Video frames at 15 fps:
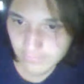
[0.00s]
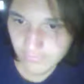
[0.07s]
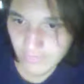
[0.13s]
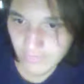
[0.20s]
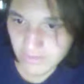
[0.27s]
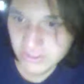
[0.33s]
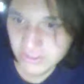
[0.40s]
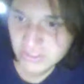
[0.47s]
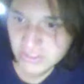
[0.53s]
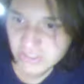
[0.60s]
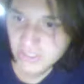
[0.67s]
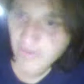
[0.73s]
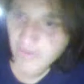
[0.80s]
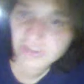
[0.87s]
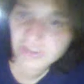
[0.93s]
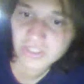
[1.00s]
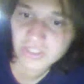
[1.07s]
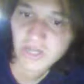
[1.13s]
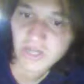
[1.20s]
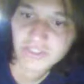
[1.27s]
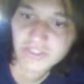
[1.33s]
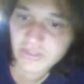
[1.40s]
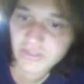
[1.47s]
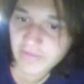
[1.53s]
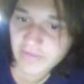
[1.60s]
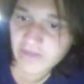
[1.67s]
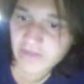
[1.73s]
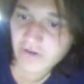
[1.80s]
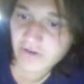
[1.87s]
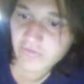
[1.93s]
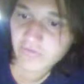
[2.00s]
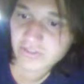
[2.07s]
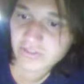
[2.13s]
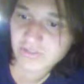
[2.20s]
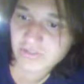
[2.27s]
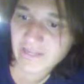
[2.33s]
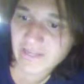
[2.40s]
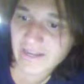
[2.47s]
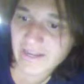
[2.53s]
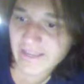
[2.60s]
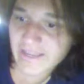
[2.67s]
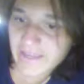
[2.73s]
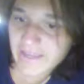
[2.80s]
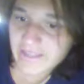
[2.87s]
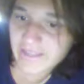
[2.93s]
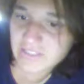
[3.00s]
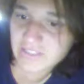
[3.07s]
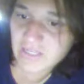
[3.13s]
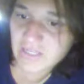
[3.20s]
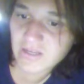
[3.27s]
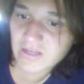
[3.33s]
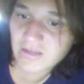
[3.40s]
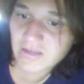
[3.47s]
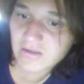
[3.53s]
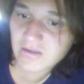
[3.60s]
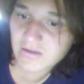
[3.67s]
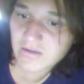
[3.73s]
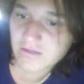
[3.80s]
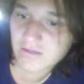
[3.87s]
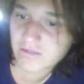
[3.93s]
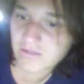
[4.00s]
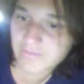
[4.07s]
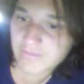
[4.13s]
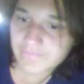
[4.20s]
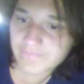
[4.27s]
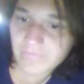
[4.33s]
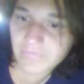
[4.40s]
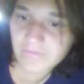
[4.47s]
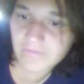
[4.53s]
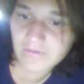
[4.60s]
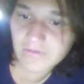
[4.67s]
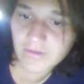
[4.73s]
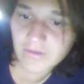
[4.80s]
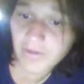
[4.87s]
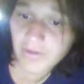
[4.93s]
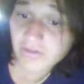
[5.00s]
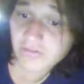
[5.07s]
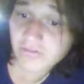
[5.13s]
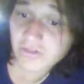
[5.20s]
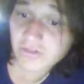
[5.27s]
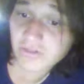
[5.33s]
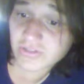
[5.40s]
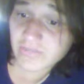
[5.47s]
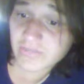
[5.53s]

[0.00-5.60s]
somehow songs are going to be in here, which, yeah, I hate. Apparently there are also going to be